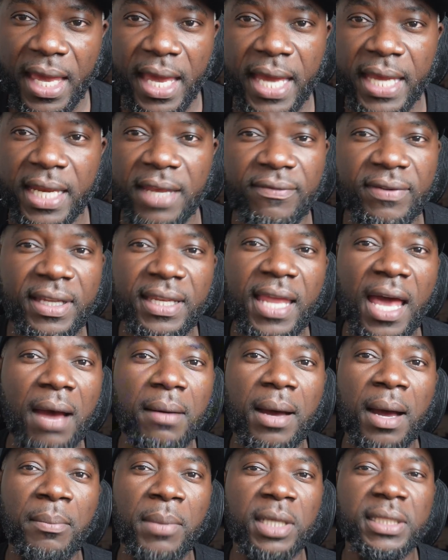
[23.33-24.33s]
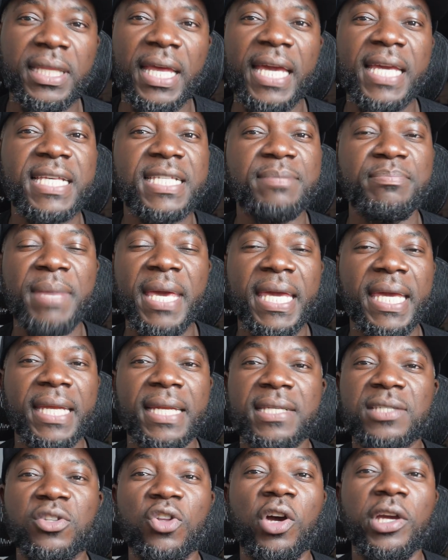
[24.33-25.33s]
And even that amount that he's
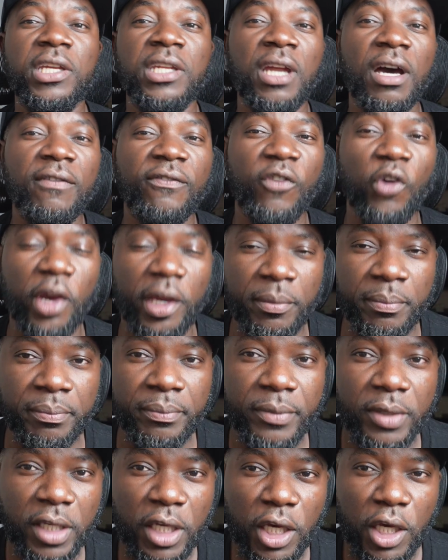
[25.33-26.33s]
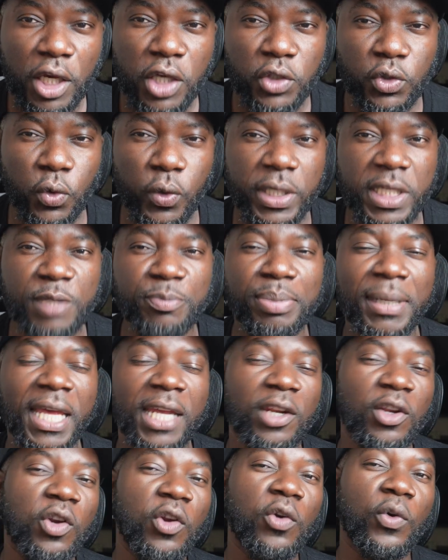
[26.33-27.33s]
making is not enough for him. So he's
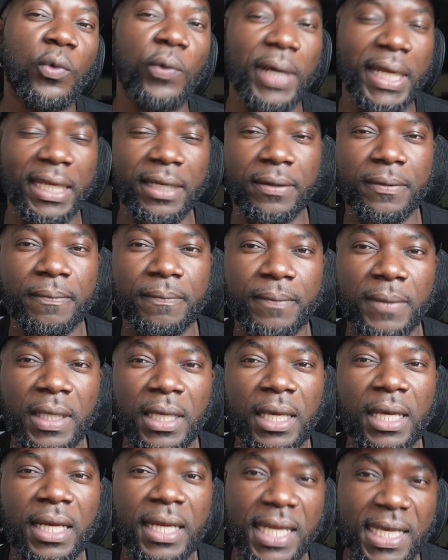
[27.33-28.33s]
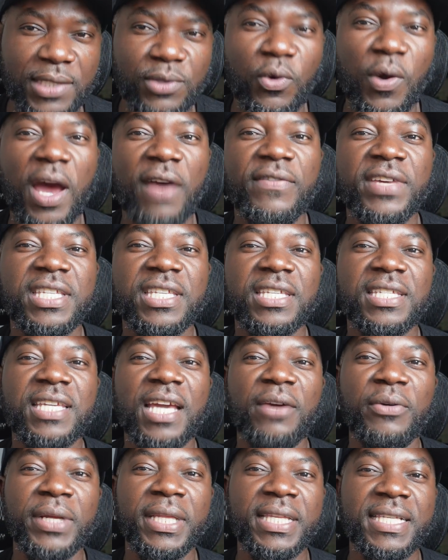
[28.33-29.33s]
planning on quitting. Let's go have a chit
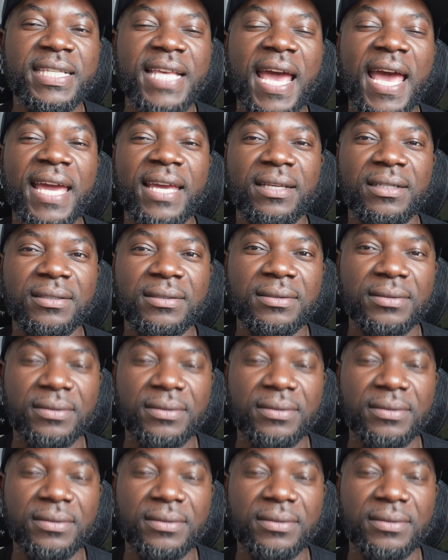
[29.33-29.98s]
chat with this guy.